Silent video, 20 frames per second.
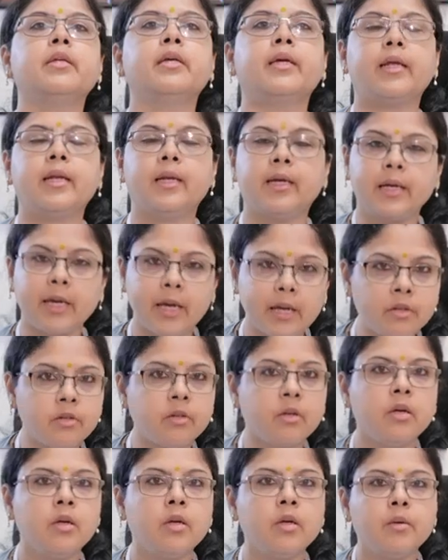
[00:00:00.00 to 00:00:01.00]
they can
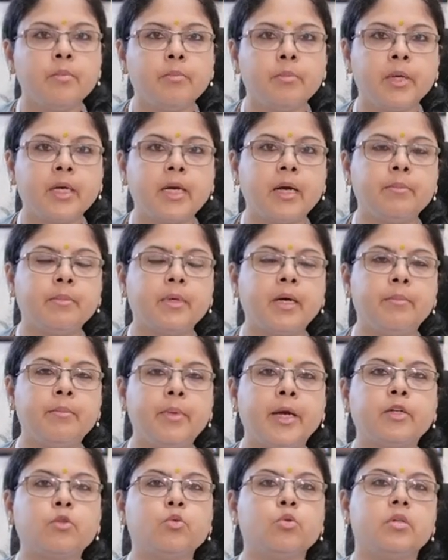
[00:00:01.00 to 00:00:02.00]
again
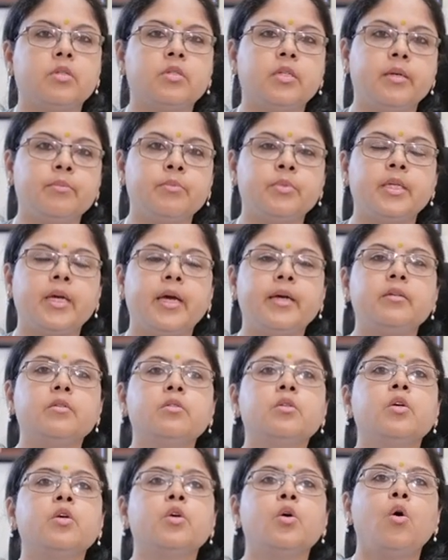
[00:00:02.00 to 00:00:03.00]
come back to the same
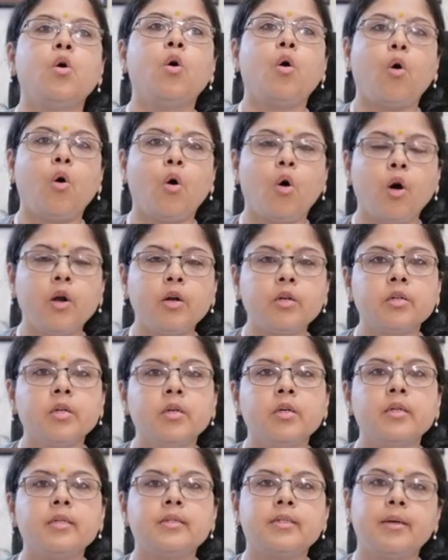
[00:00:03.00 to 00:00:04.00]
size, or
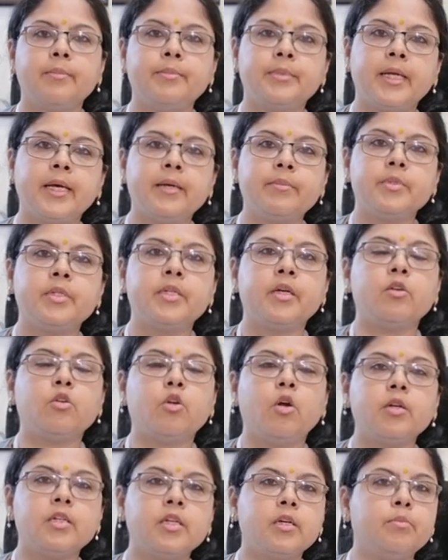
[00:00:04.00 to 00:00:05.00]
sometimes they are
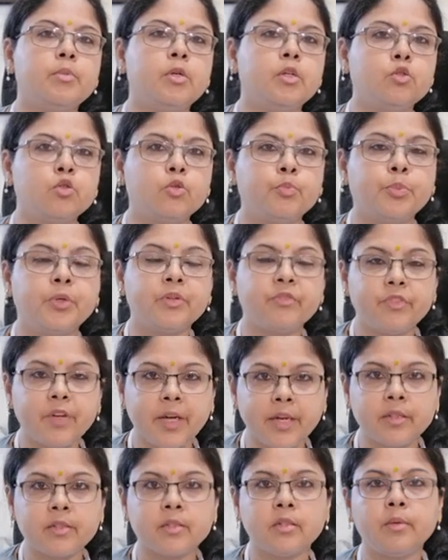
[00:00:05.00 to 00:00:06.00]
not able to
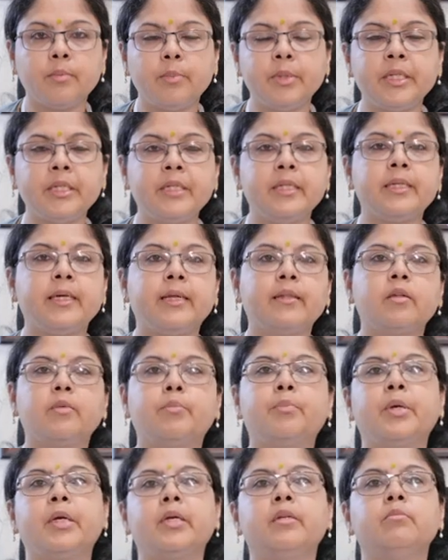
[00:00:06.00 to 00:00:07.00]
prevent the bleeding and
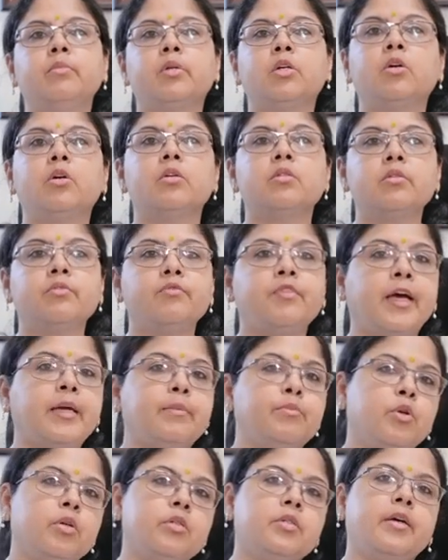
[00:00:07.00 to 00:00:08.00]
the pain because the
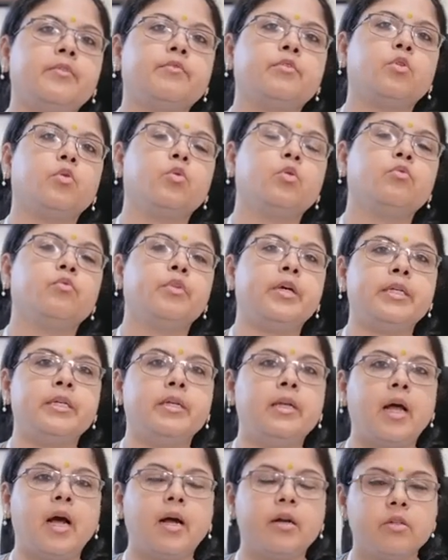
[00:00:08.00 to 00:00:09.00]
fibroids have grown
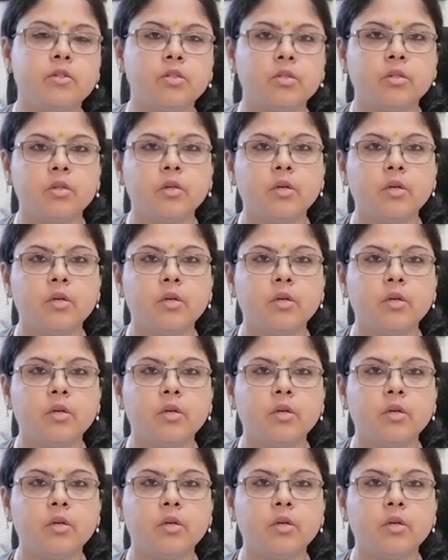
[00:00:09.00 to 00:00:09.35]
very large.